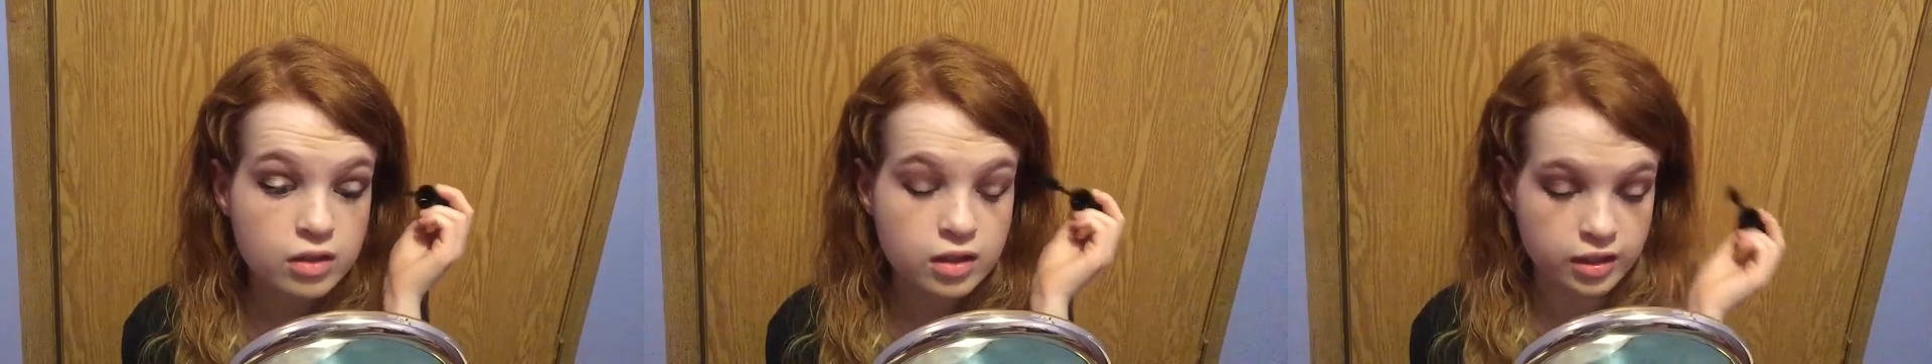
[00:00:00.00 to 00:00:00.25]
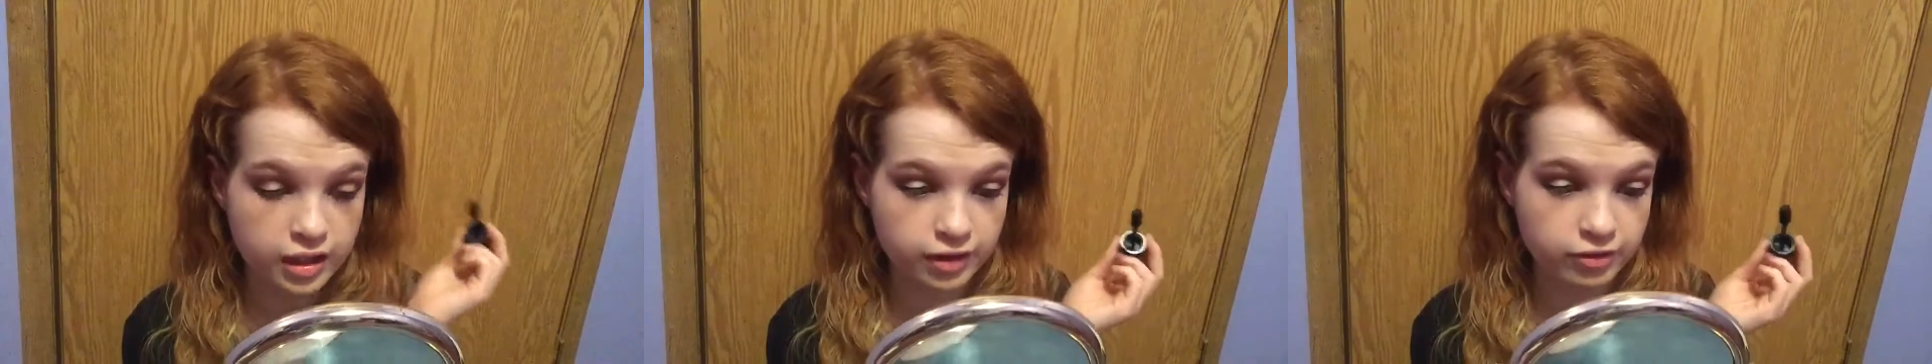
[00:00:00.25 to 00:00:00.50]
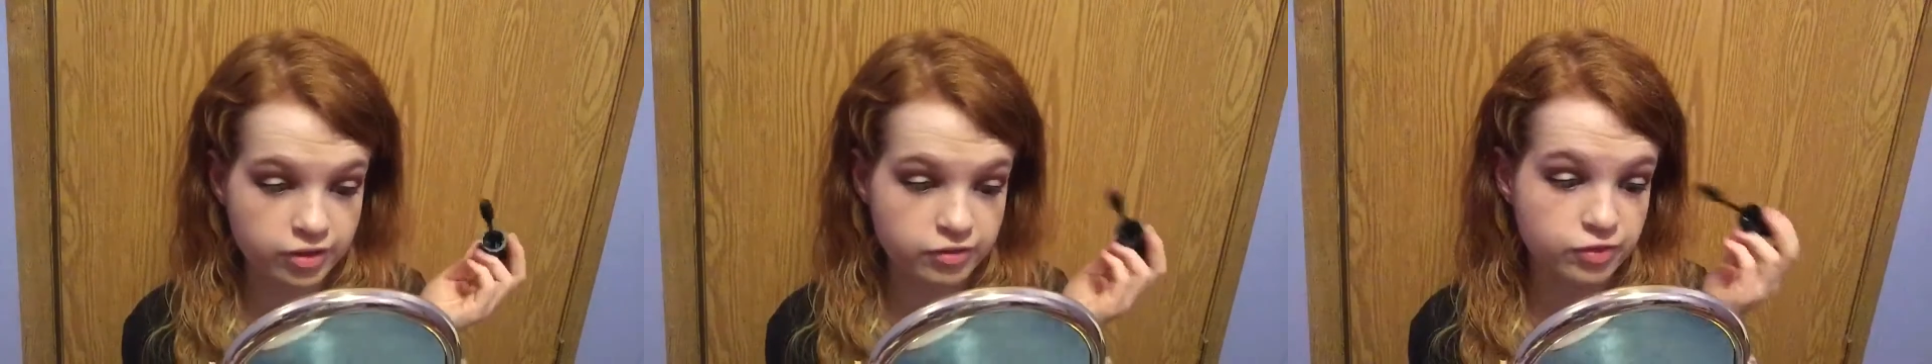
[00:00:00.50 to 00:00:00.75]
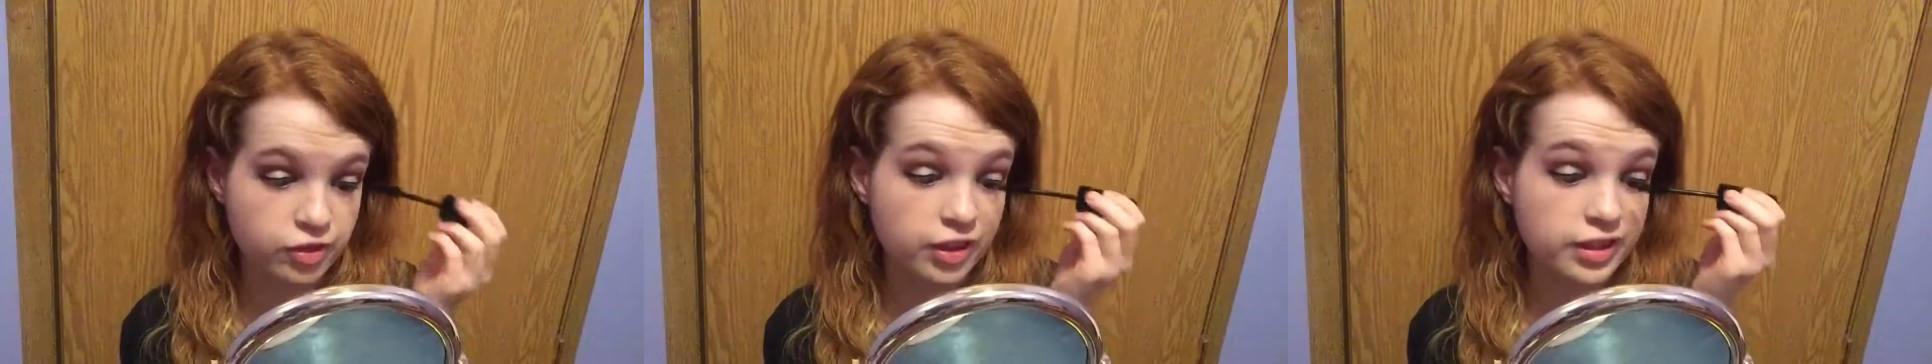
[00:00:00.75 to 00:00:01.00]
I can't really
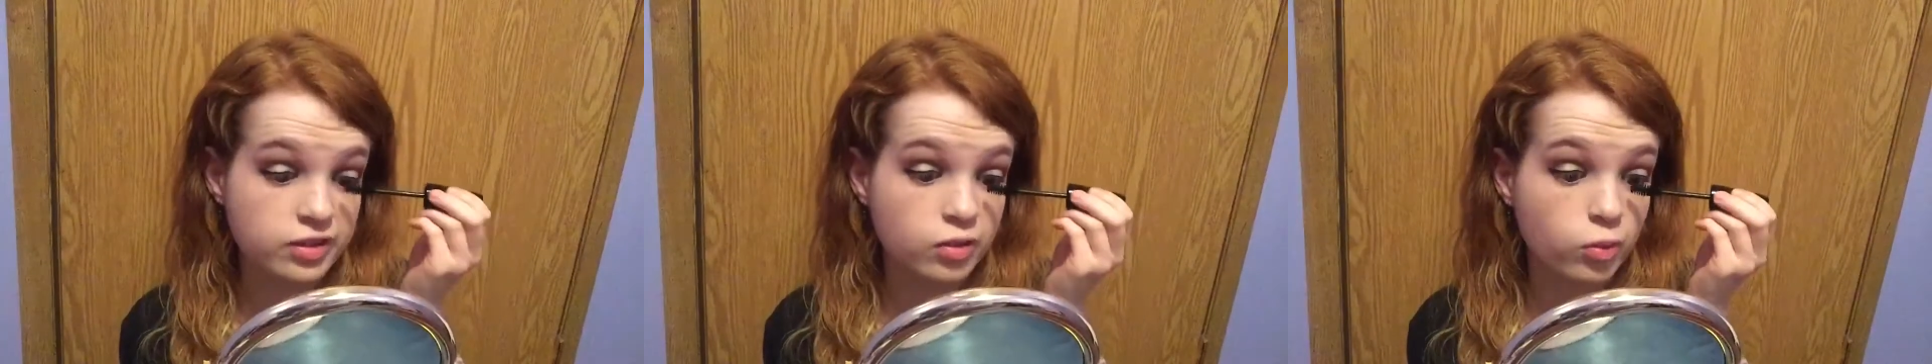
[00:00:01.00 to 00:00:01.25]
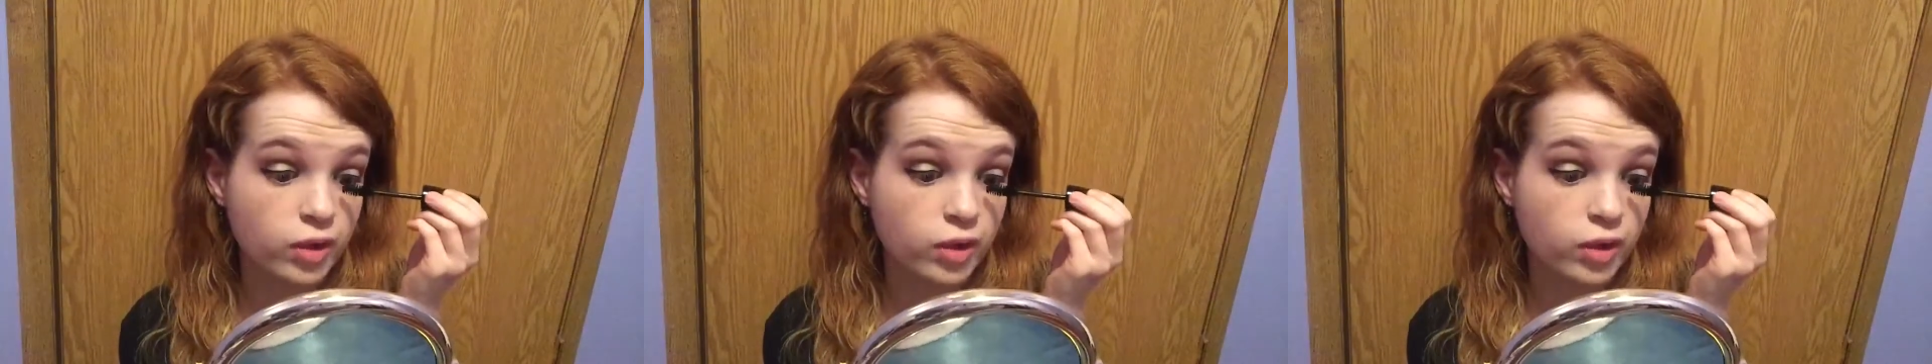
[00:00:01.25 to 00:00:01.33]
feel like the